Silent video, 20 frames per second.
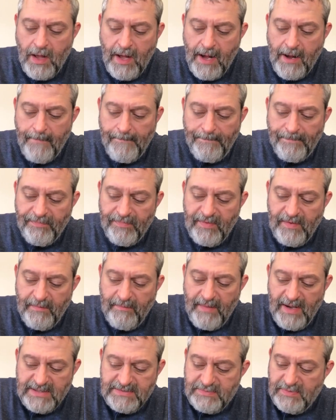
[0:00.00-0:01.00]
Um, the
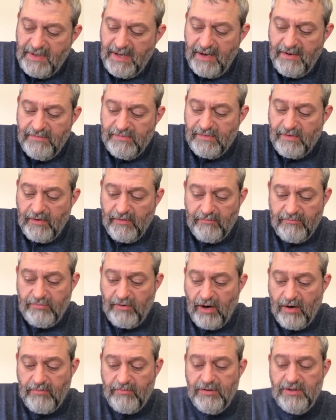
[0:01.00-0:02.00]
mashed potatoes are,
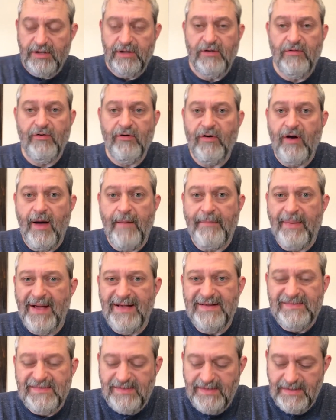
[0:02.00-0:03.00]
are, really good. They're not
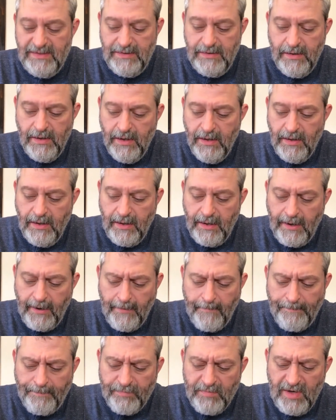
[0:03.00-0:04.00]
pasty.
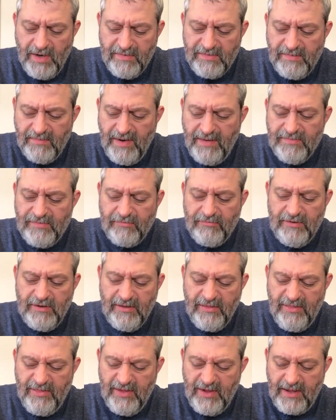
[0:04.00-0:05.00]
Um, you know, sometimes they're
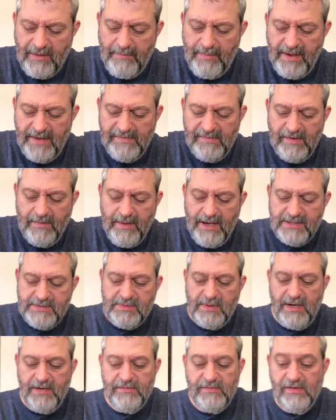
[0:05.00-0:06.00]
really thick and pasty
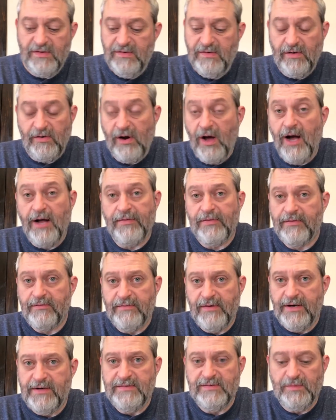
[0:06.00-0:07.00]
mashed potatoes. These are not. They're
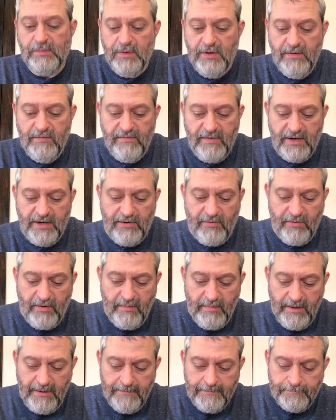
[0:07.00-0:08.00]
very smooth, very
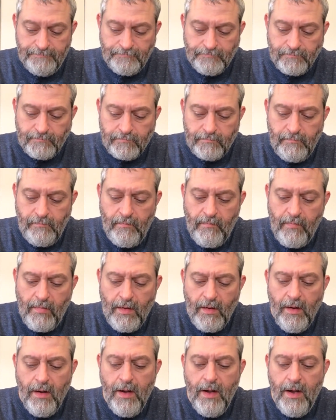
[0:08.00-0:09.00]
creamy.
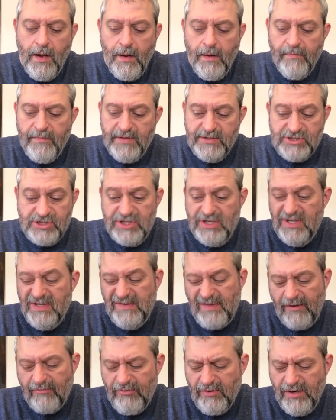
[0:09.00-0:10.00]
The
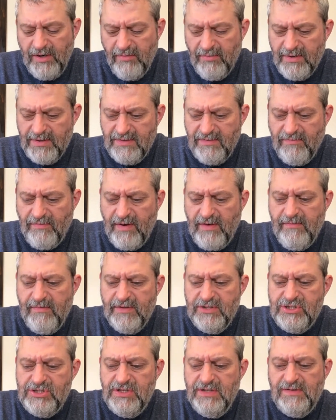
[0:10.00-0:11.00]
cheese, I really don't get the flavor of
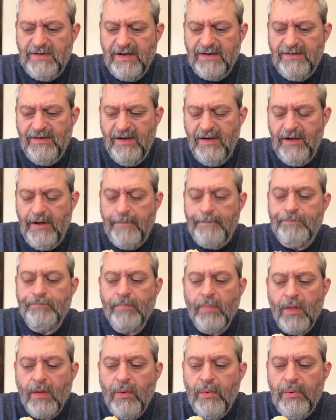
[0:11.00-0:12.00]
the cheese. I can tell you,
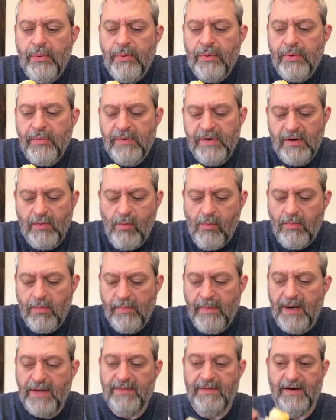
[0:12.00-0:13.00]
let me take one more
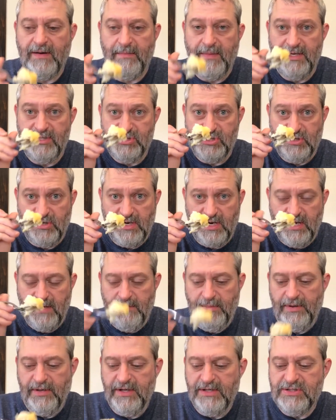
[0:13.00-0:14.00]
bite that I made sure I
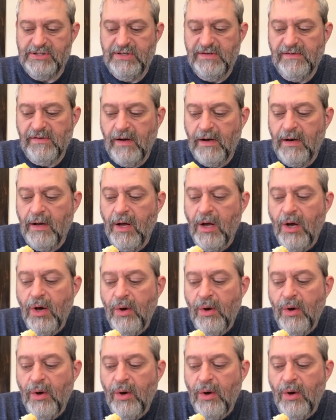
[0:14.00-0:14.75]
got plenty of cheese on.